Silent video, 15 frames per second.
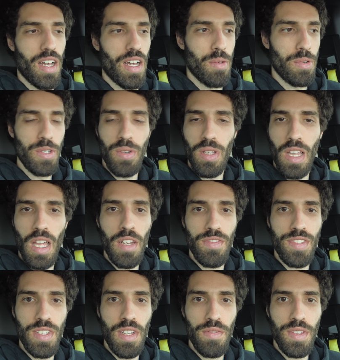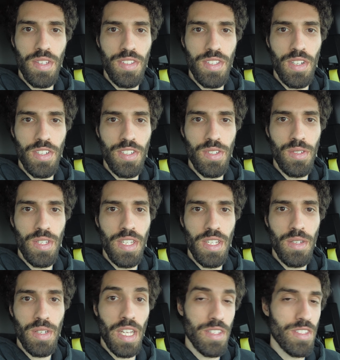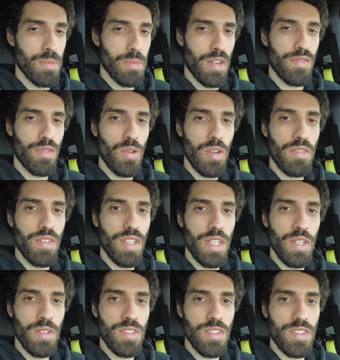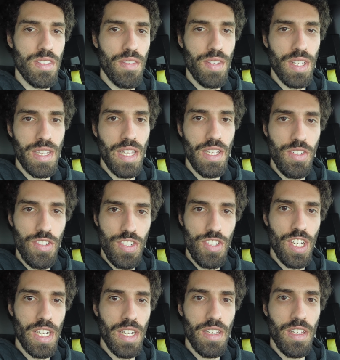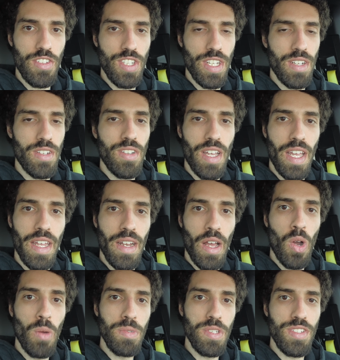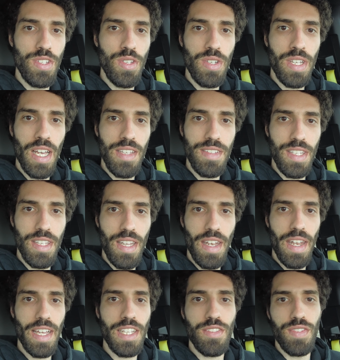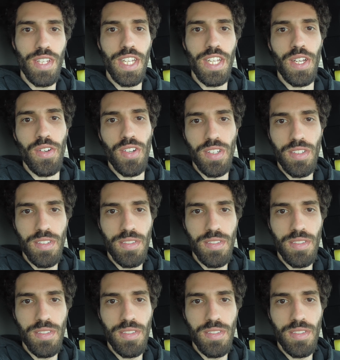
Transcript: We do a lot of stuff with the ZR2 here. Got some off-roading videos and stuff like that you should check out on the channel. And I hope to see you guys in the next video.